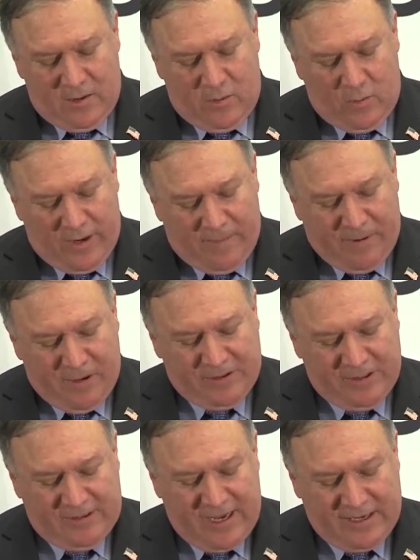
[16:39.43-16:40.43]

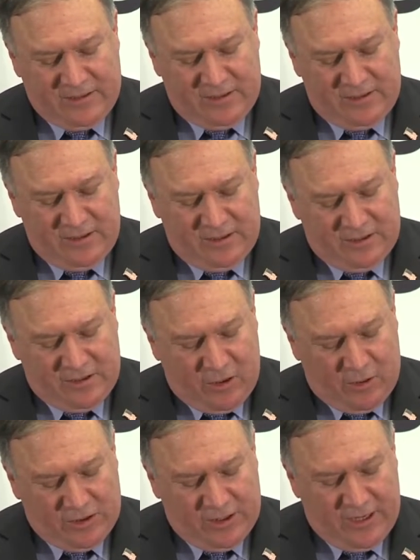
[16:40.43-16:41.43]
Reimposing sanctions and
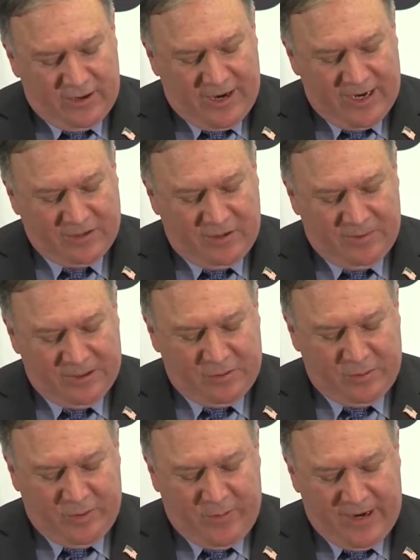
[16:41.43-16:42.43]
discouraging international
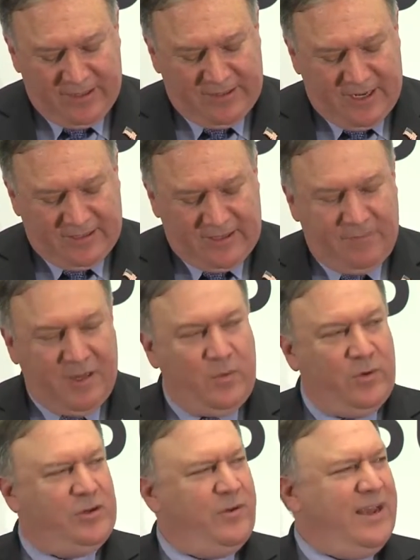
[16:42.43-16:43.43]
business with Iran is not something
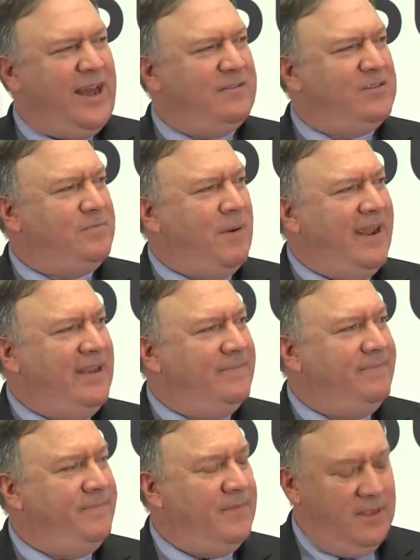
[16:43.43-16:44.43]
we're doing out of spite.
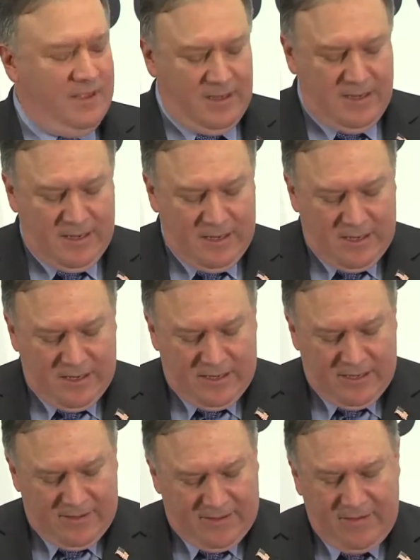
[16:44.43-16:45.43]

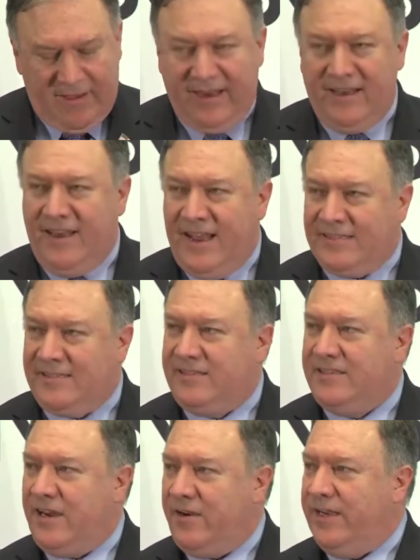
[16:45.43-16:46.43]
This is a
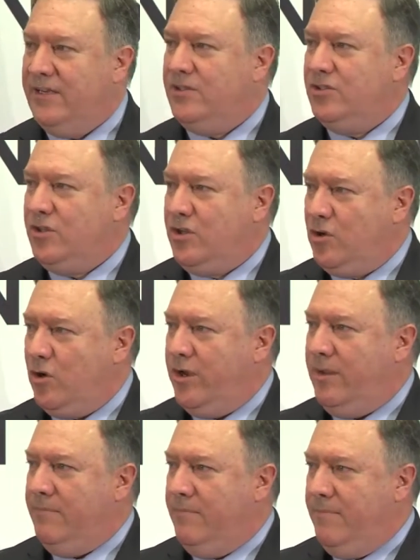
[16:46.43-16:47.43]
necessary
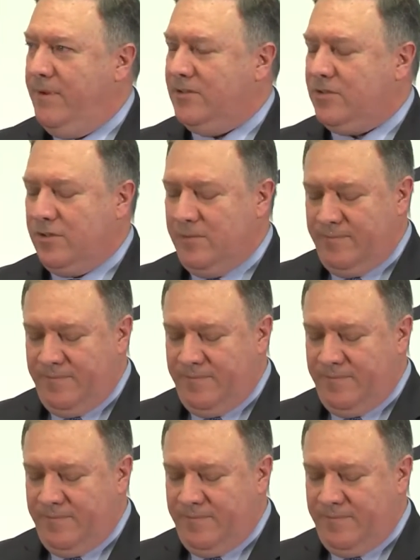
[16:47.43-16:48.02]
security measure.